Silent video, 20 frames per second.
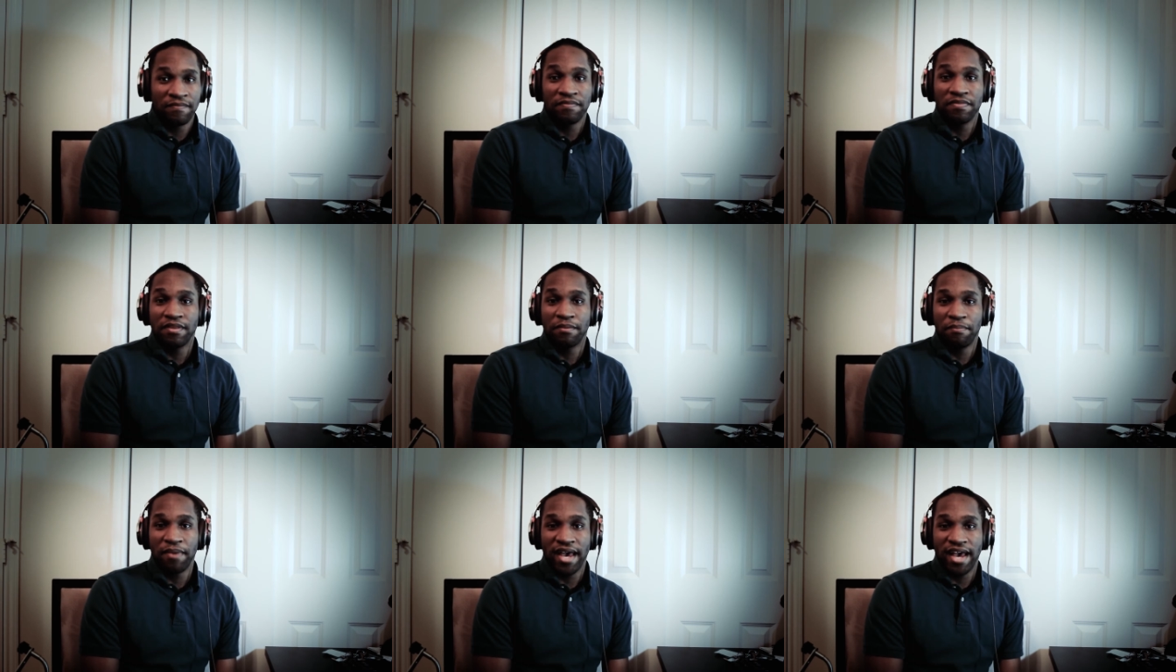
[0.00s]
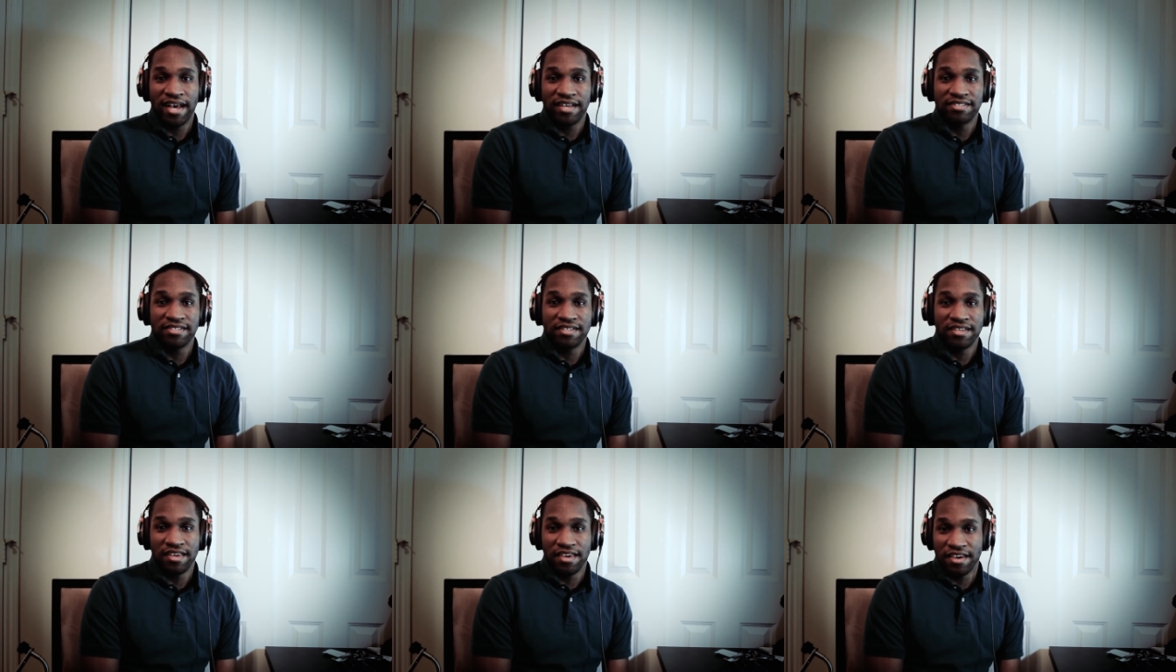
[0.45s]
the
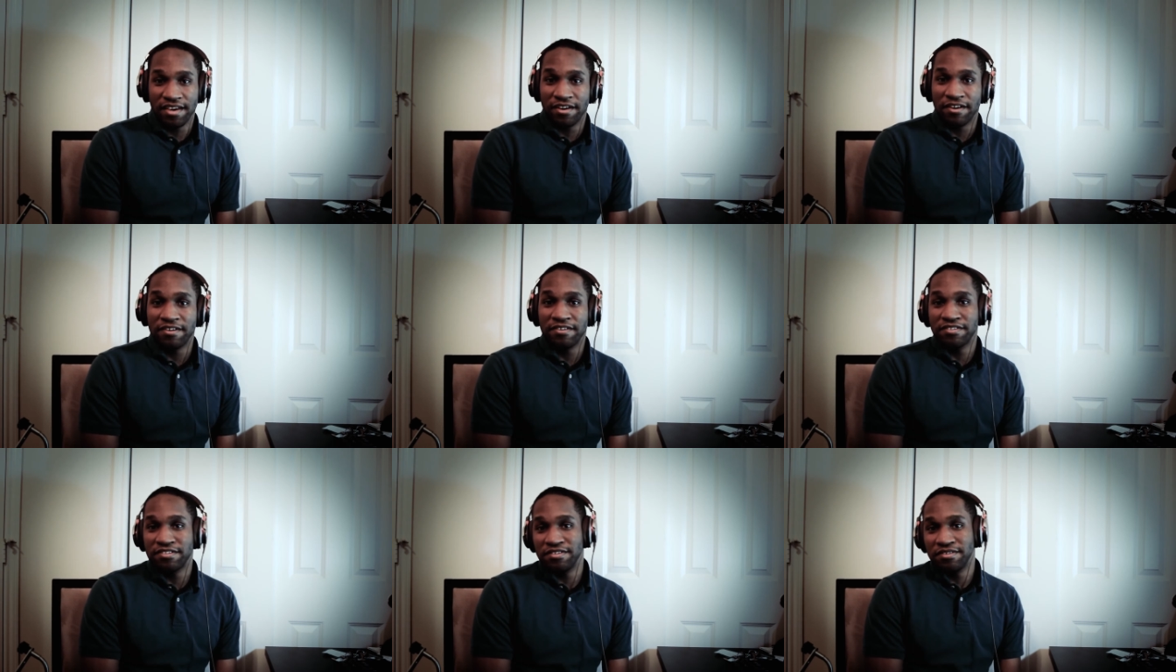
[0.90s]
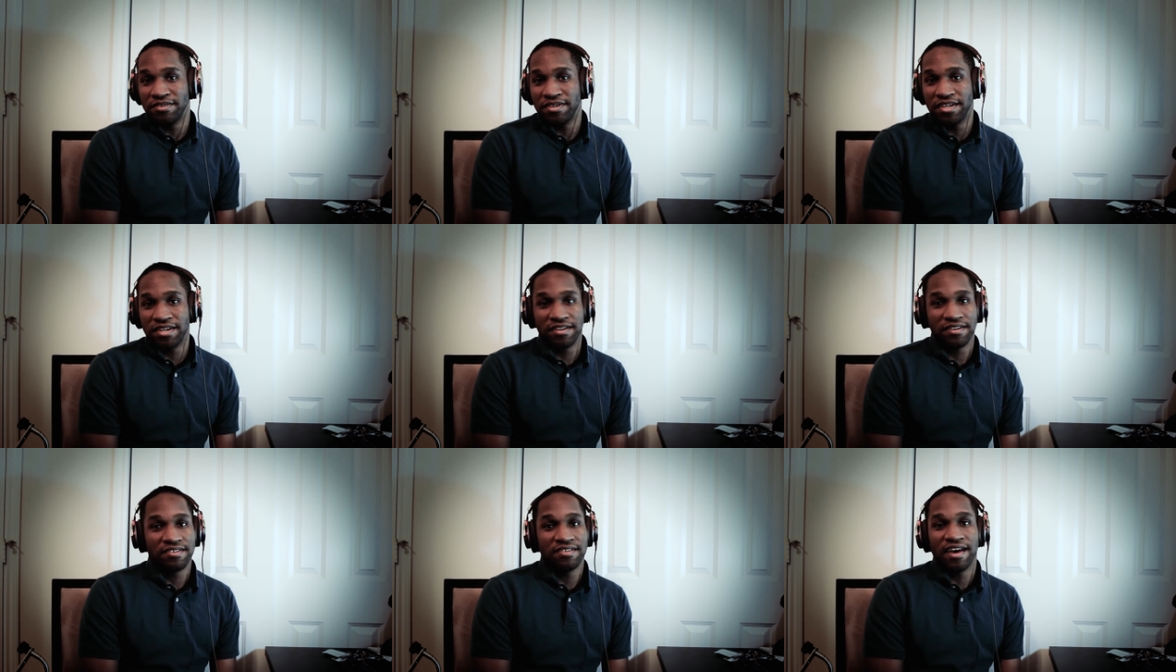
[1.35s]
past year, 2
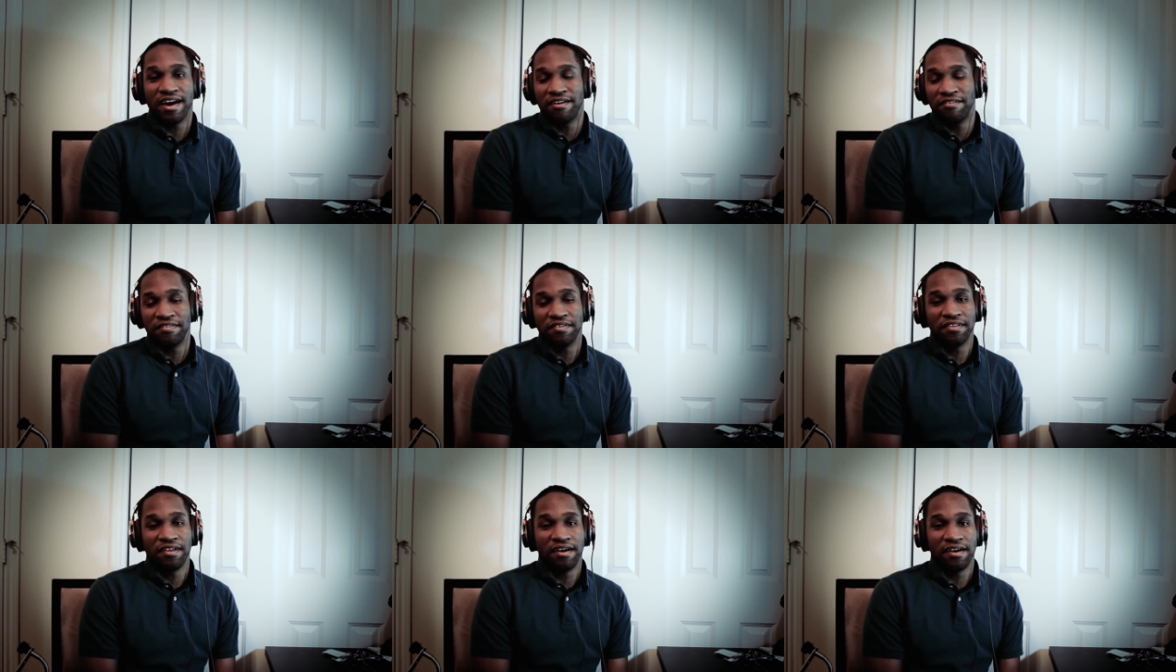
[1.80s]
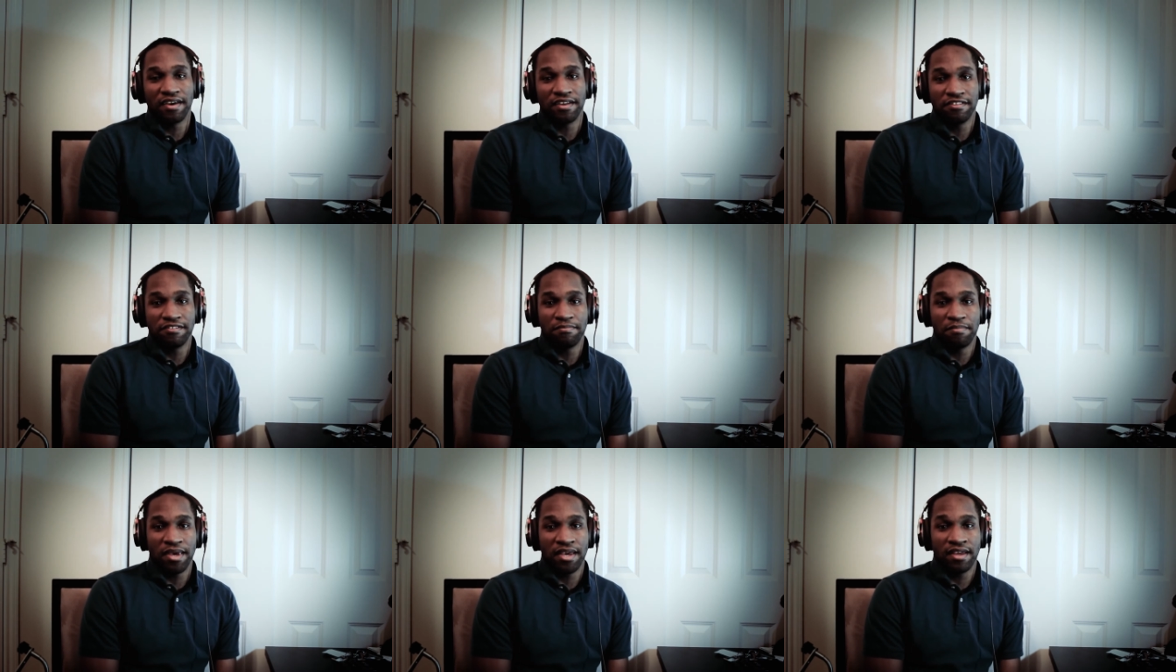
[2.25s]
years, however long
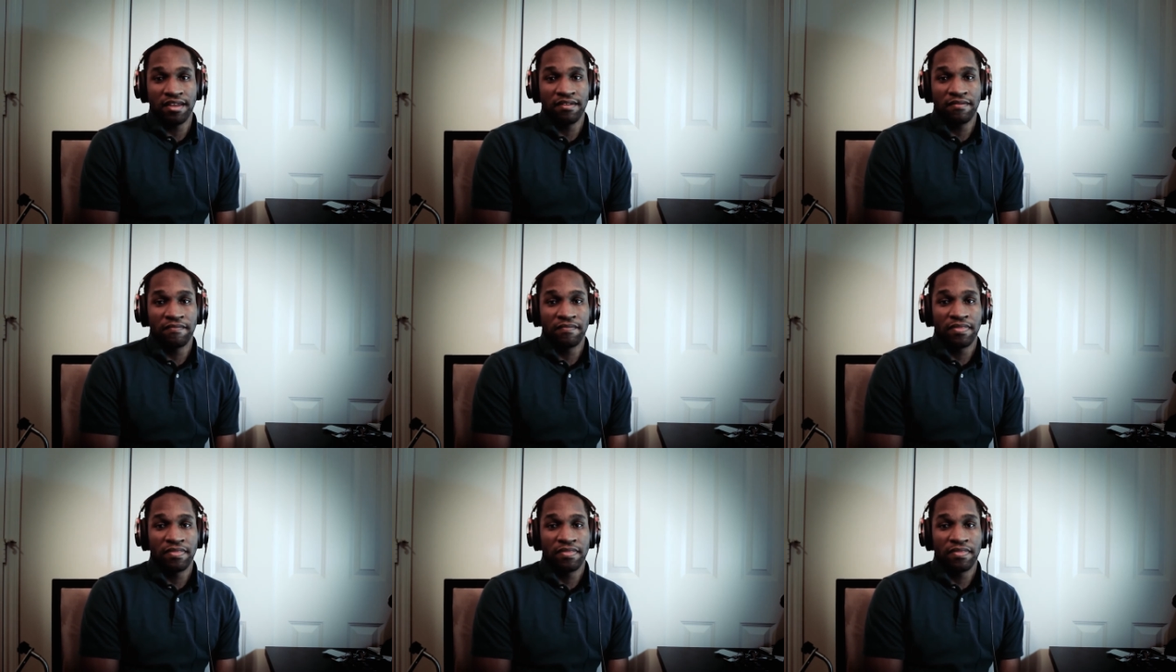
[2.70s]
it's been,